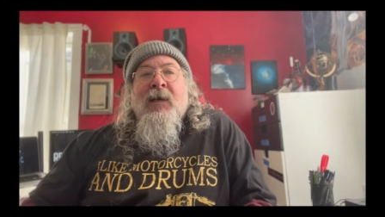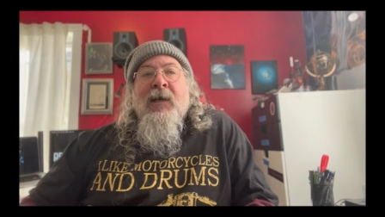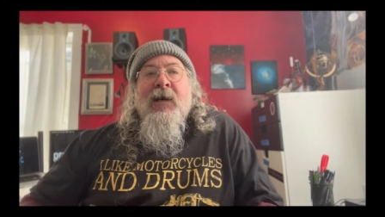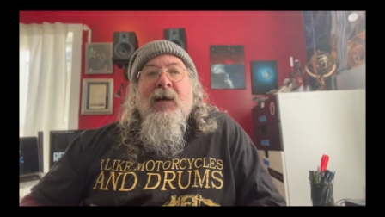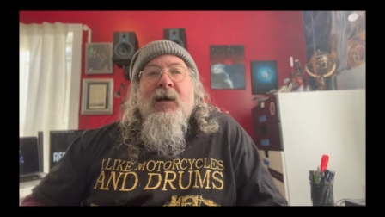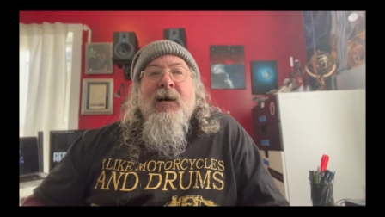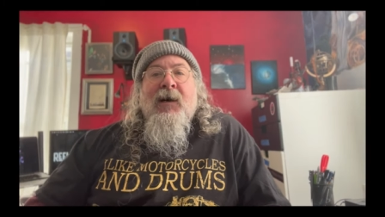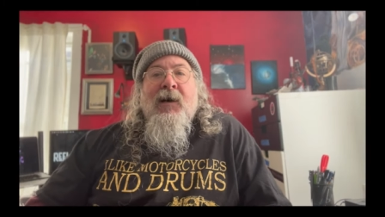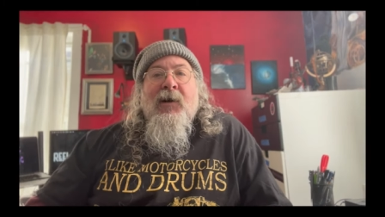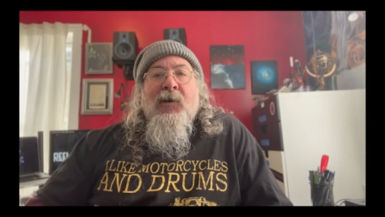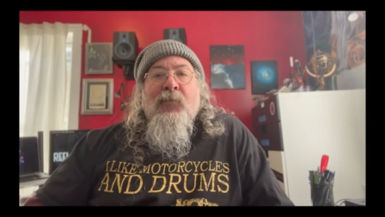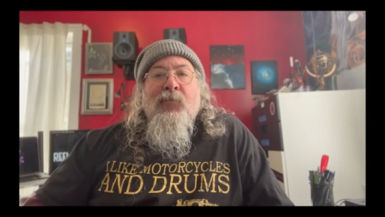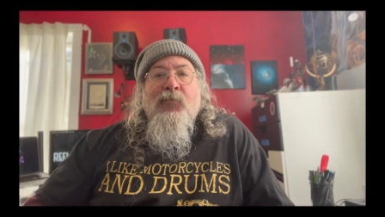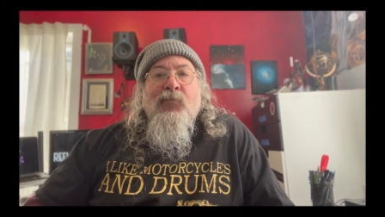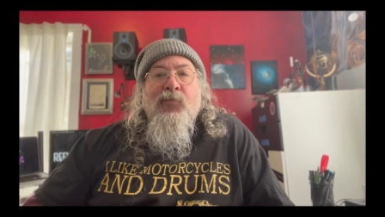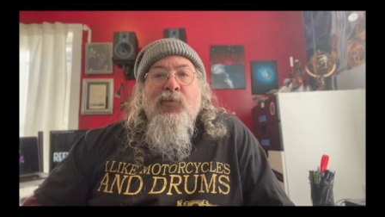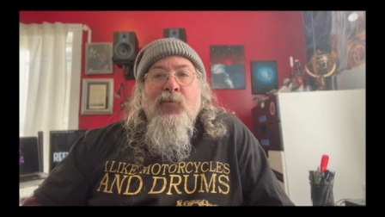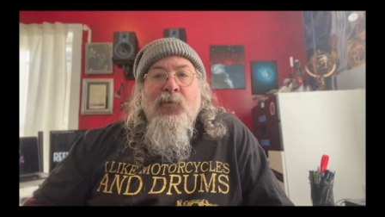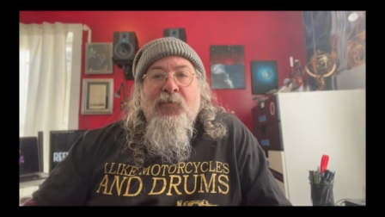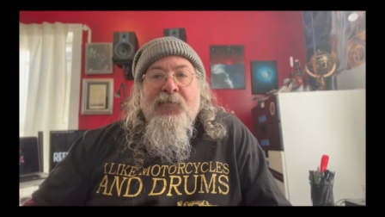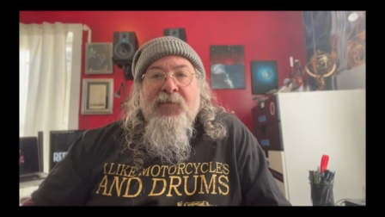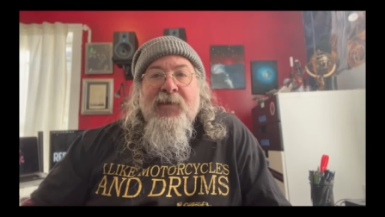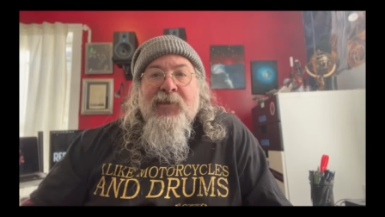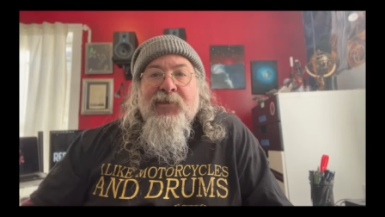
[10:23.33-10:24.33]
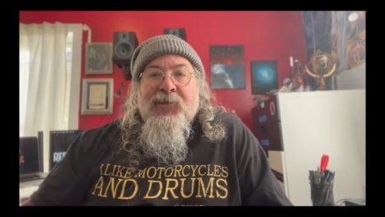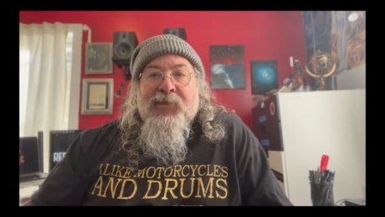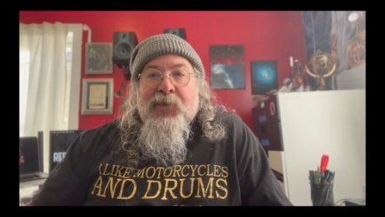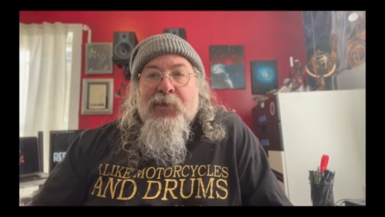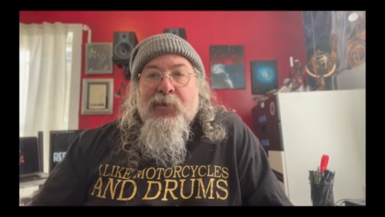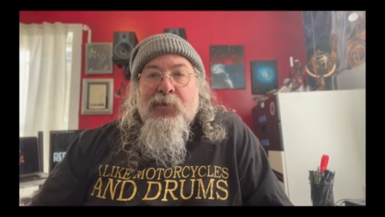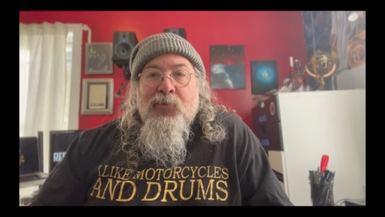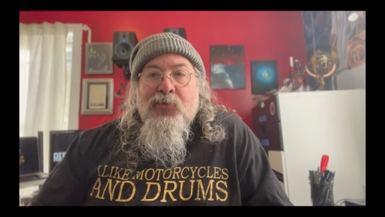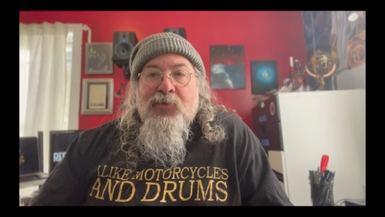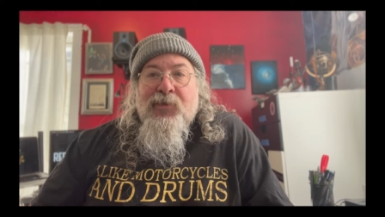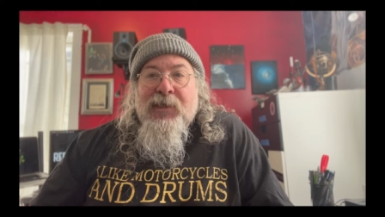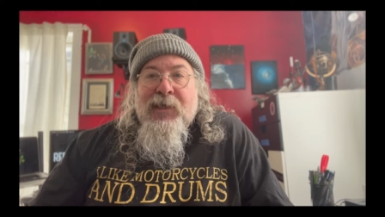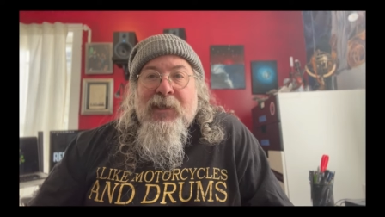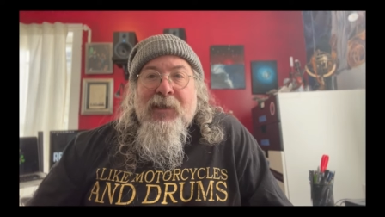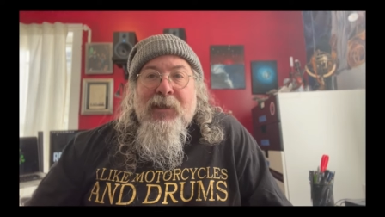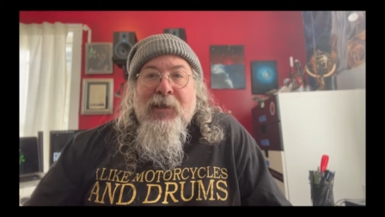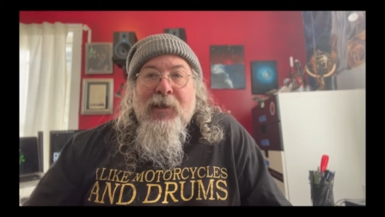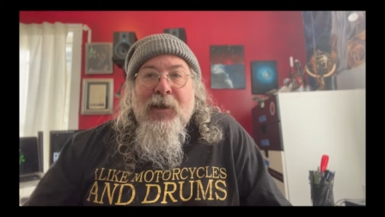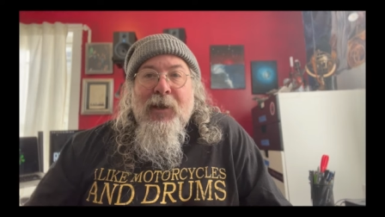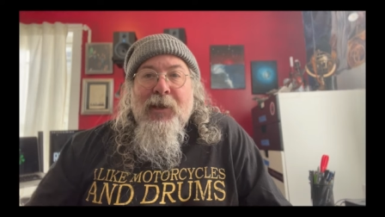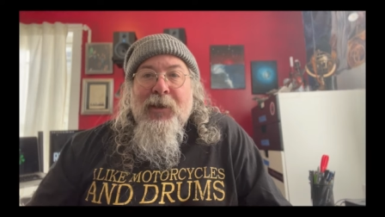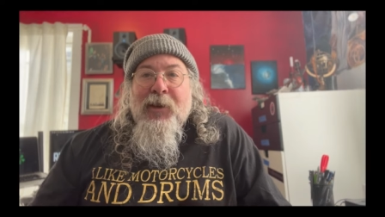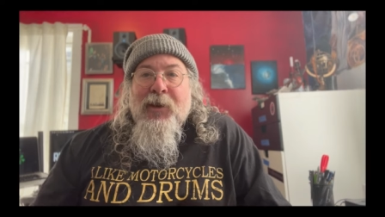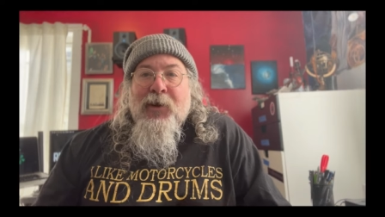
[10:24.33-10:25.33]
um, moving to the
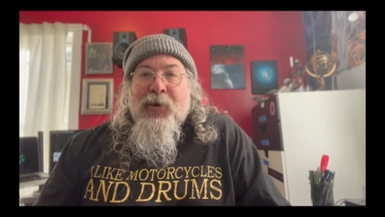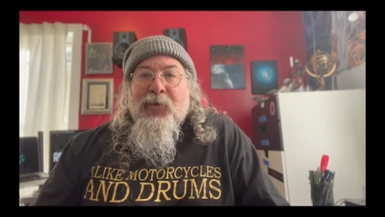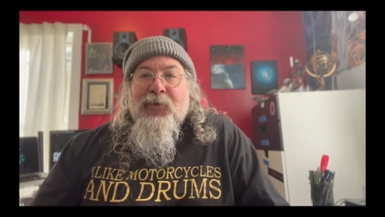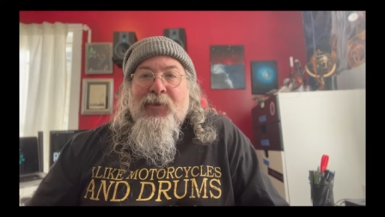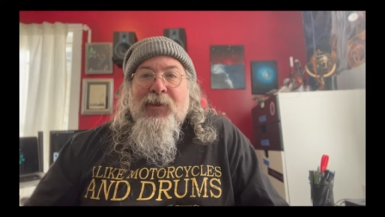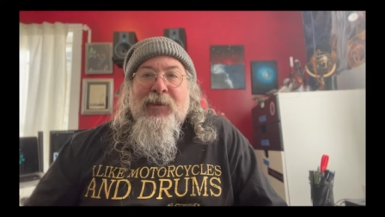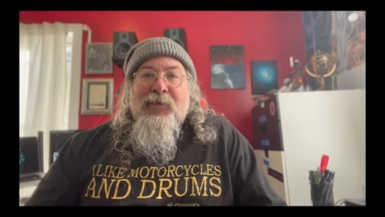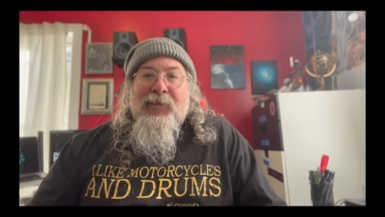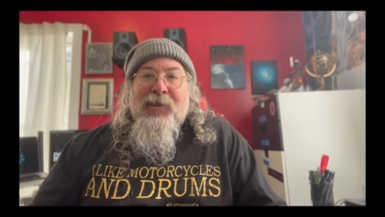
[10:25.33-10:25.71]
you know the,